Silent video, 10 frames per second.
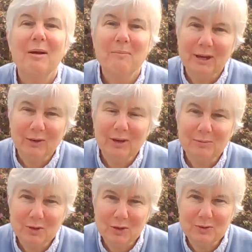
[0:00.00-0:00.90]

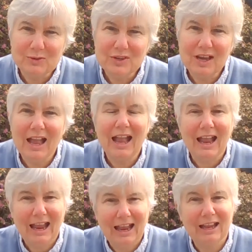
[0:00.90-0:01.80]
Miriam Kunta
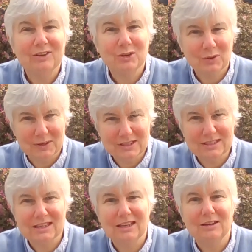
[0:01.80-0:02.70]
and
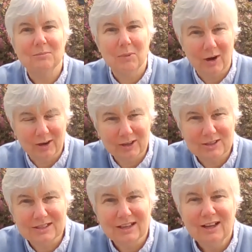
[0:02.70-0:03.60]
Christy
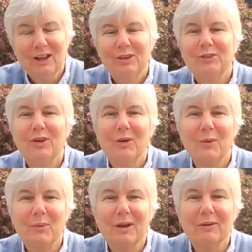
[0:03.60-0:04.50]
Marks.
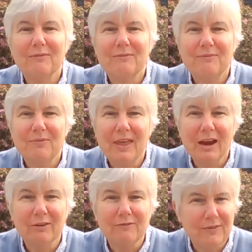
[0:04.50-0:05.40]
So they
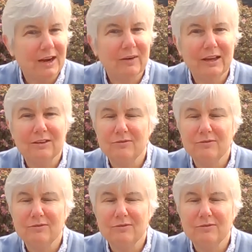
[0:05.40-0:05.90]
are very